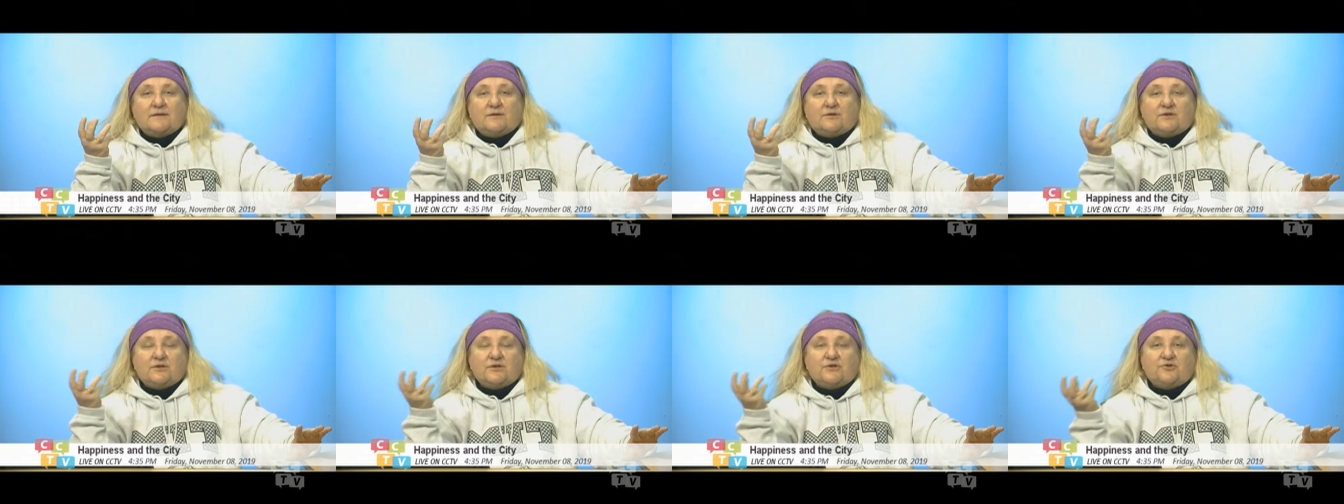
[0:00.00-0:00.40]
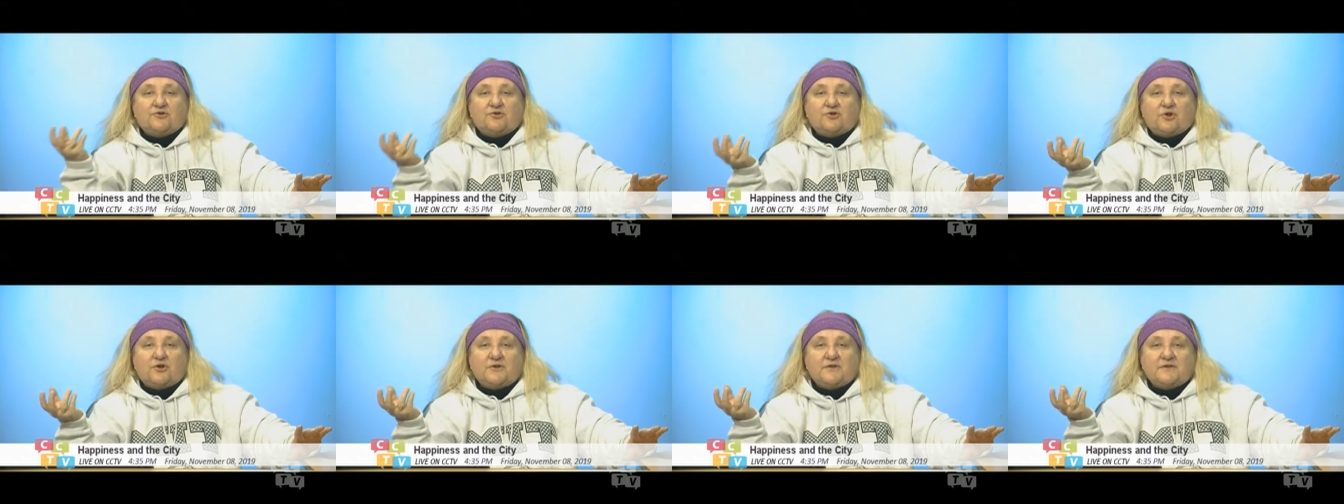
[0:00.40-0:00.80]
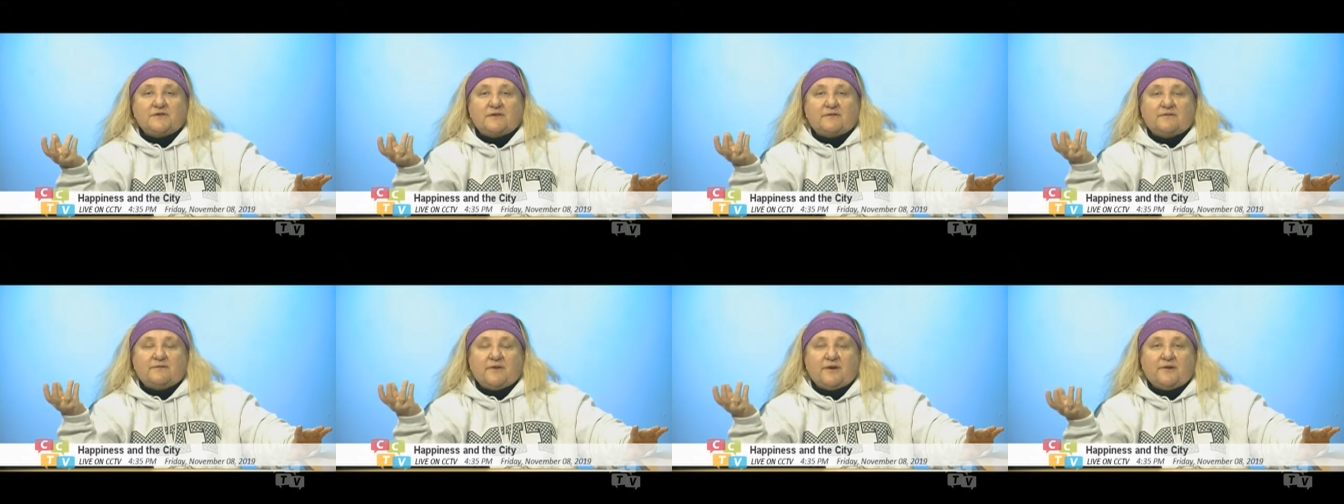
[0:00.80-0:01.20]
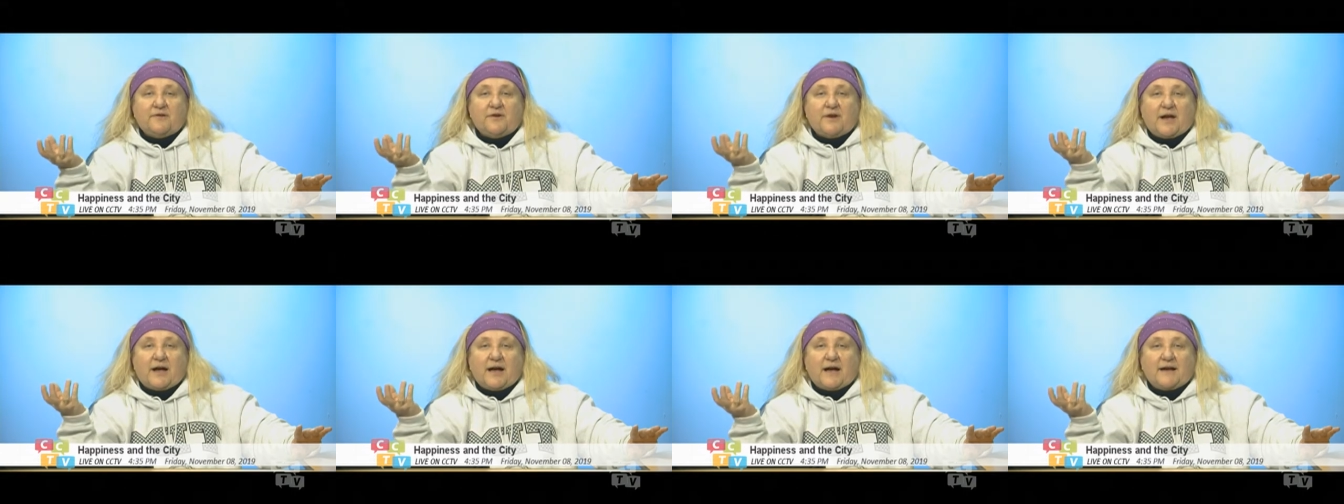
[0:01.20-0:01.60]
destroys the
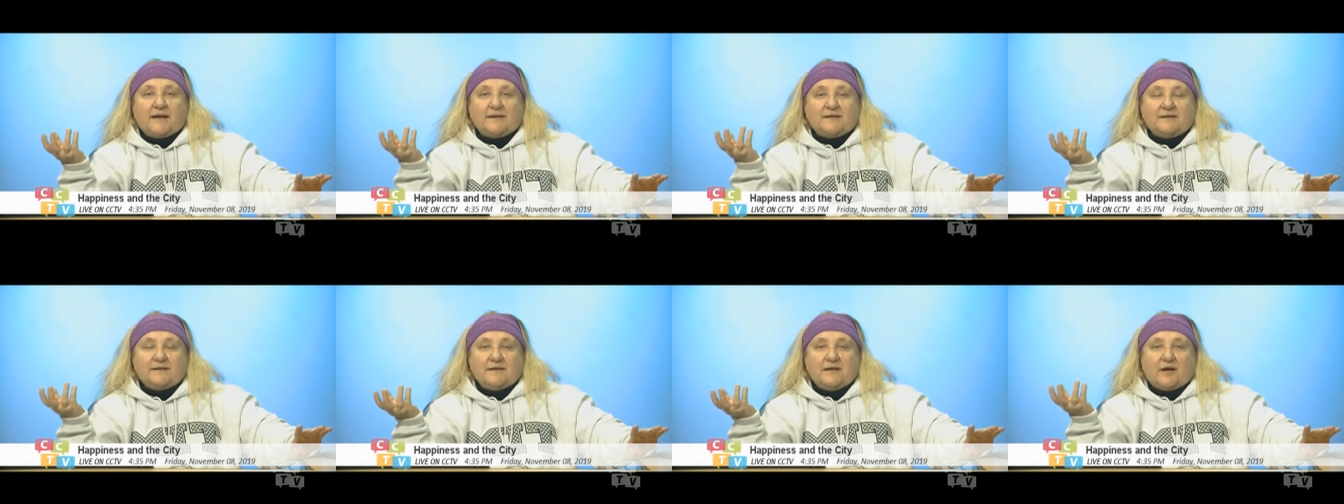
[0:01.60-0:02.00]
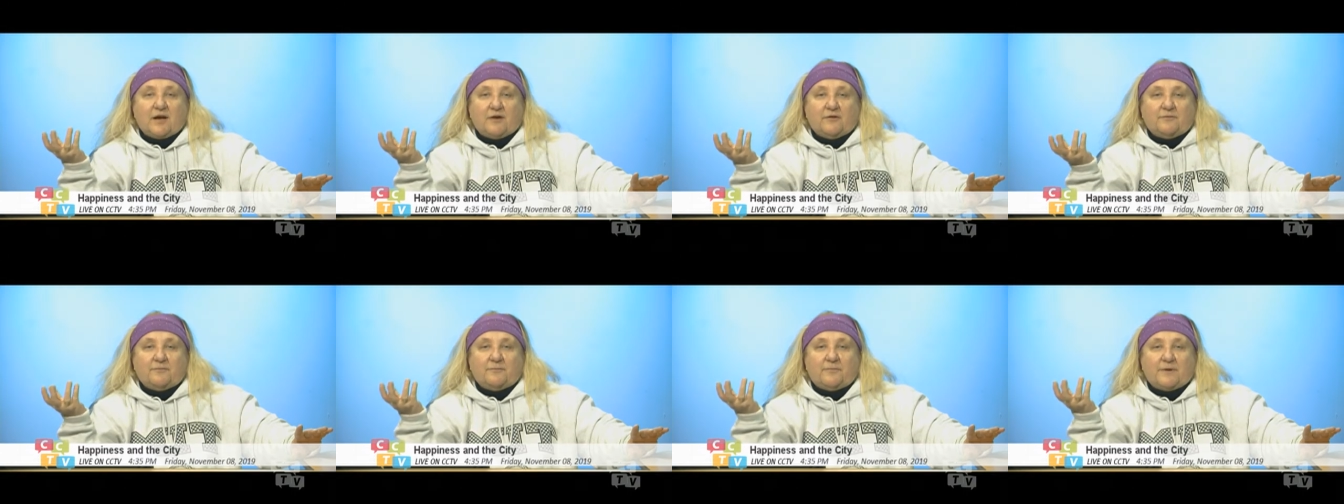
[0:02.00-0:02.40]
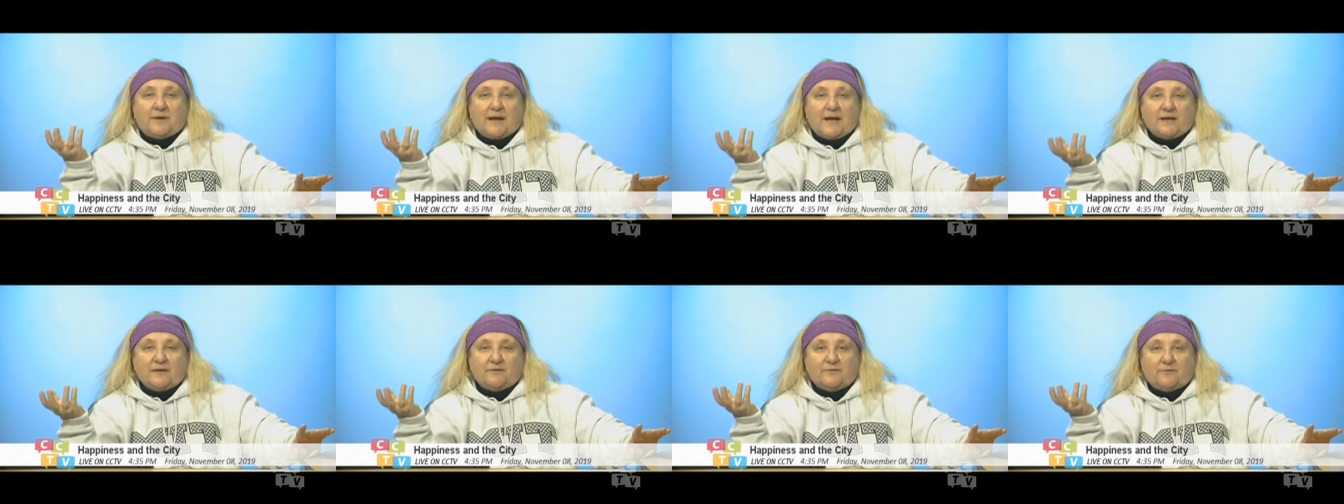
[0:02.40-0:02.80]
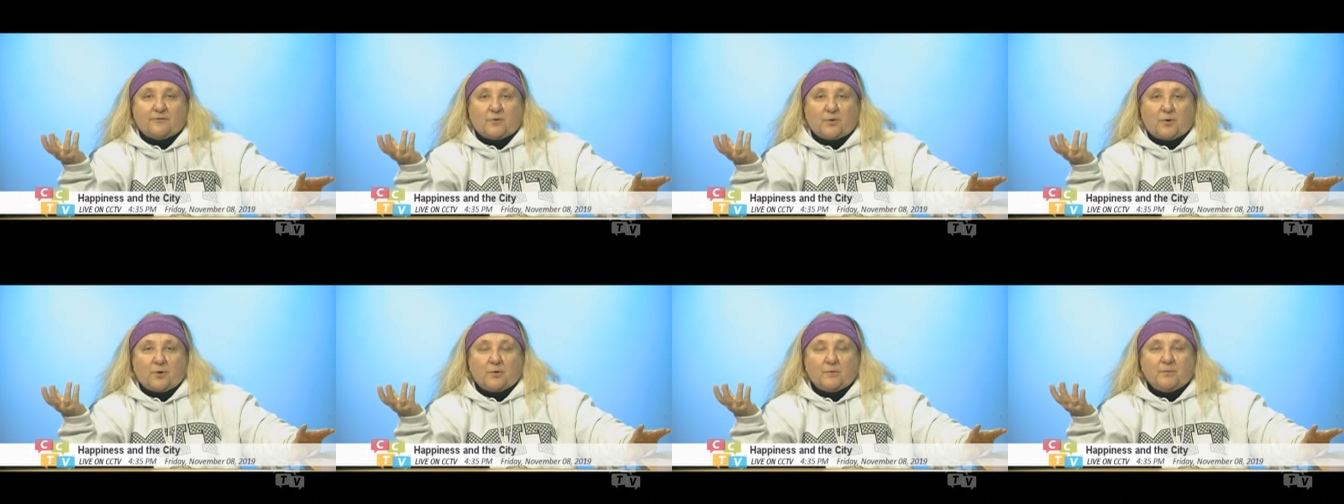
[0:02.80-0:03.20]
very idea of
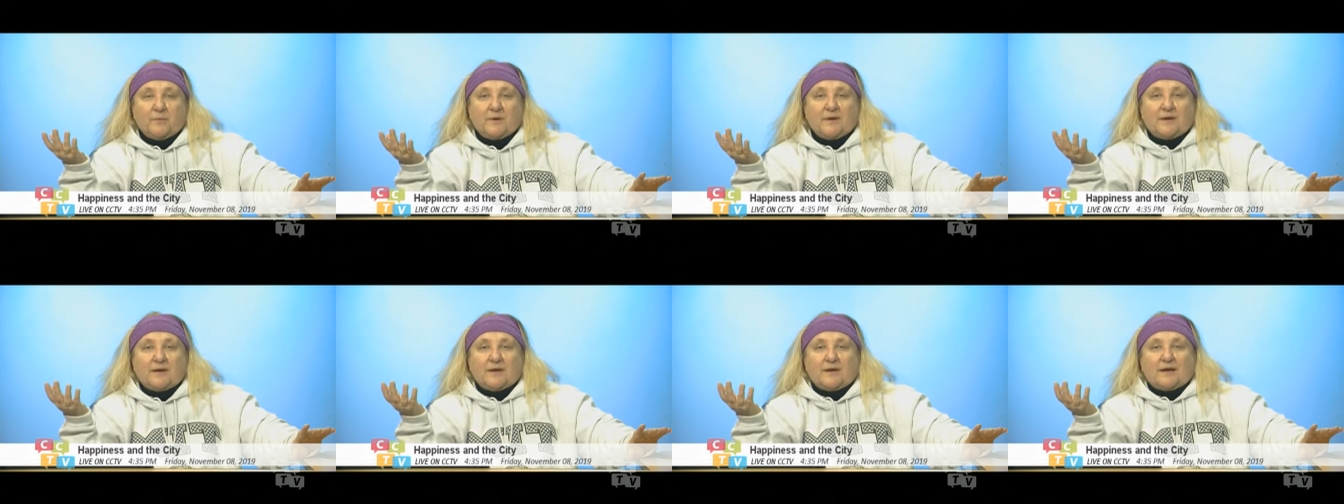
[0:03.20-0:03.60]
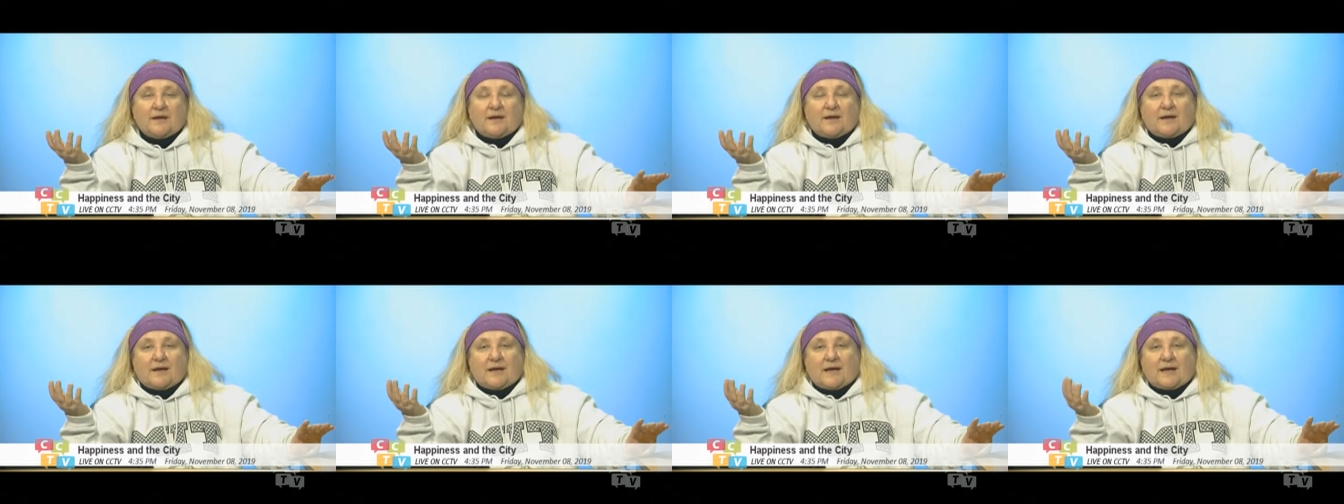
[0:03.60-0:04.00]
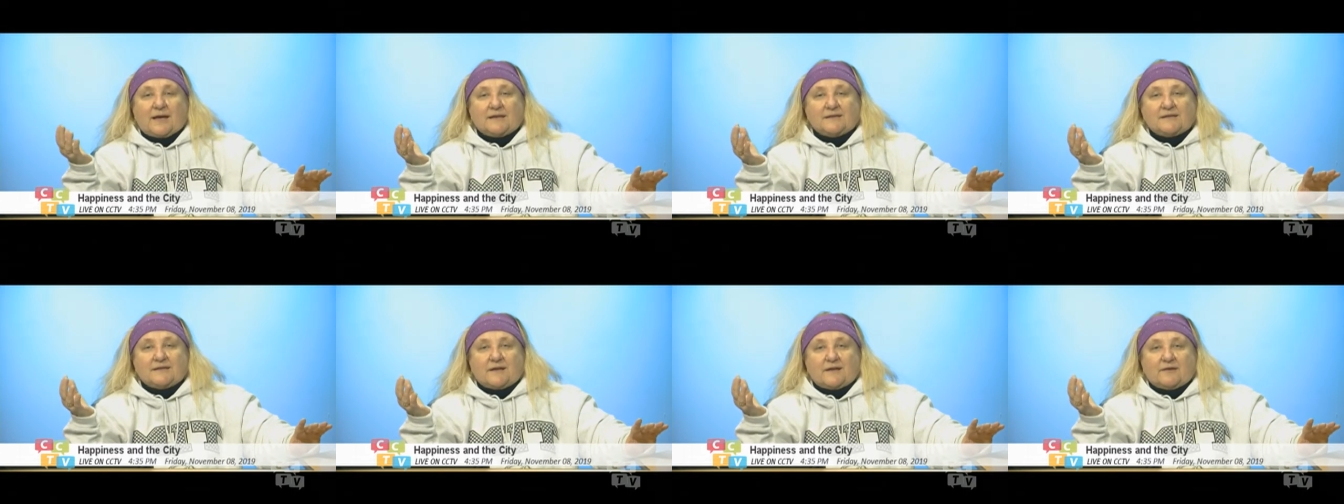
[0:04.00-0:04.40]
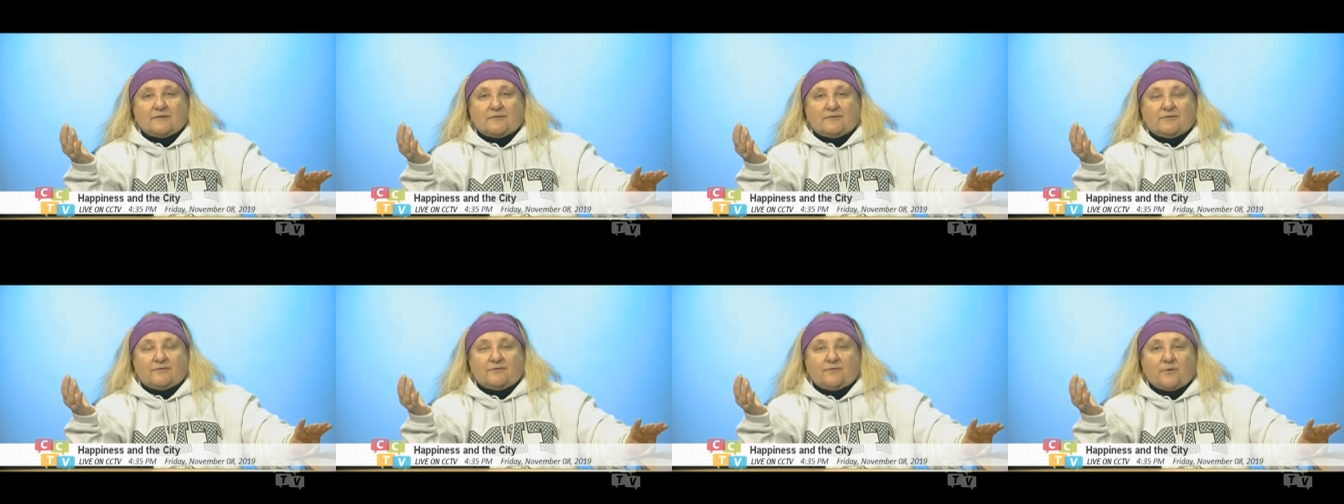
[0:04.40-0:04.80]
platform as a
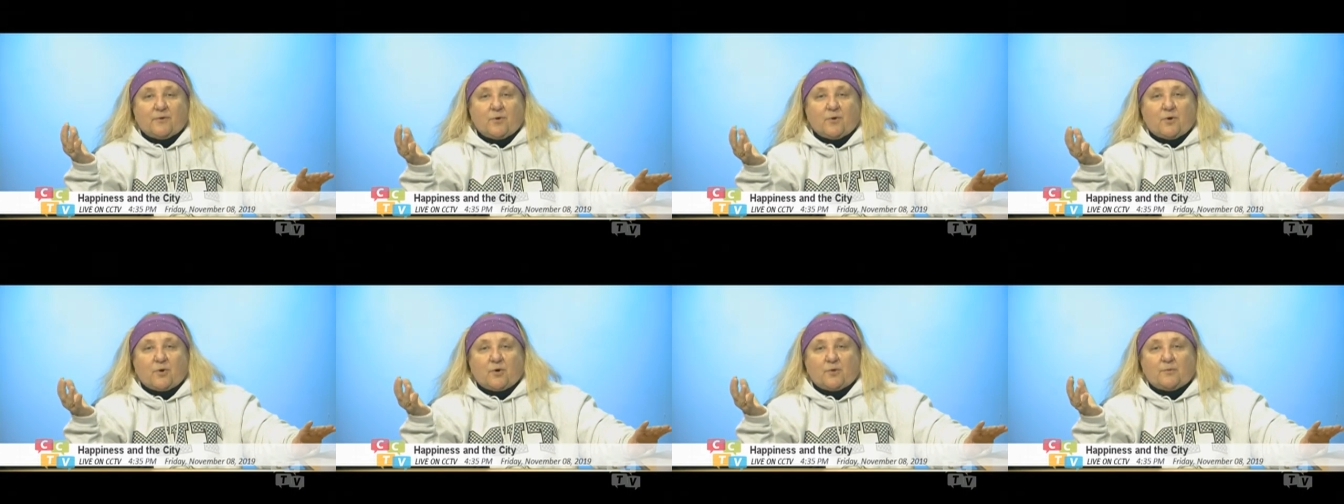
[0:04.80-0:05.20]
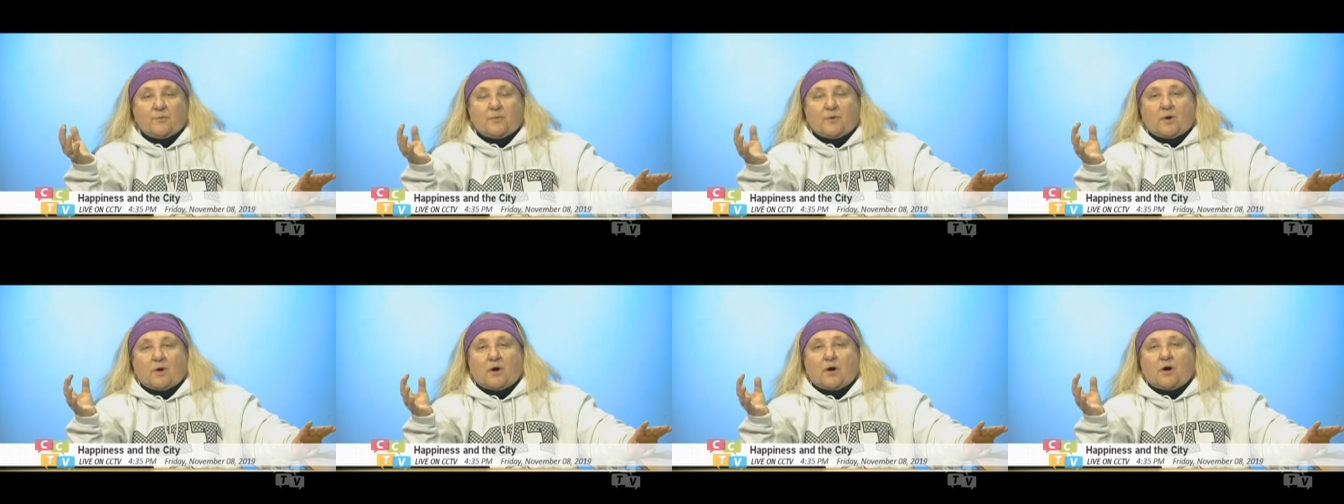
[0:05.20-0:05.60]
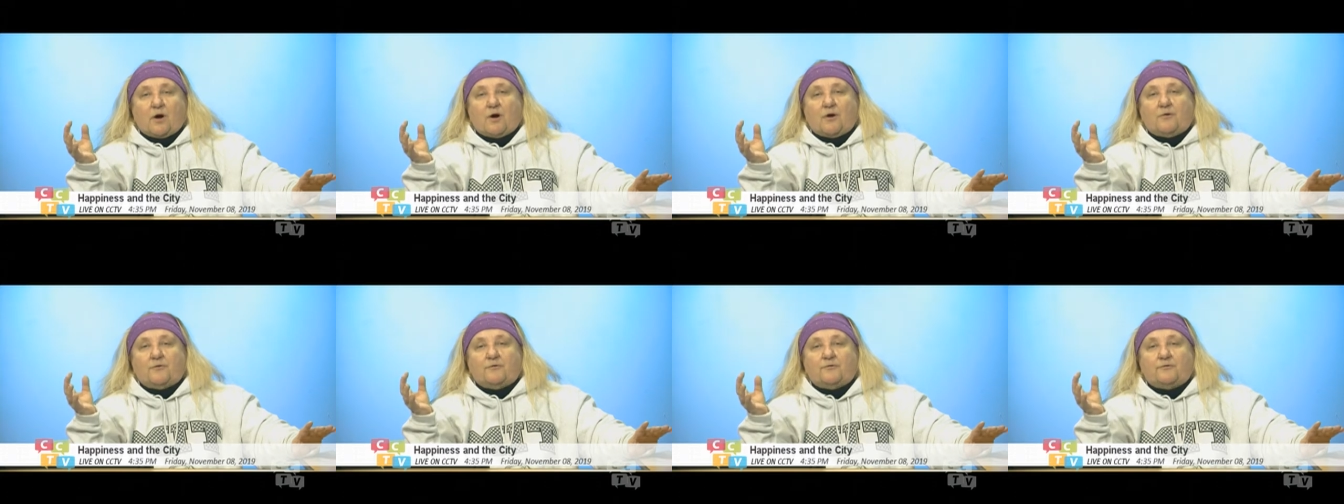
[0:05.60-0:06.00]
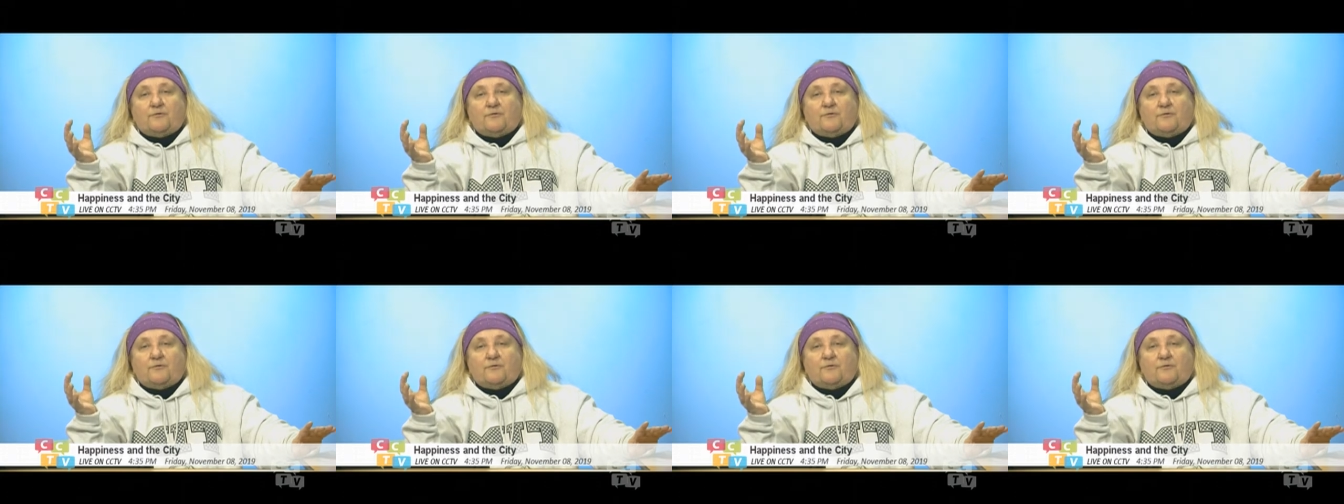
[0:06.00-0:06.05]
form of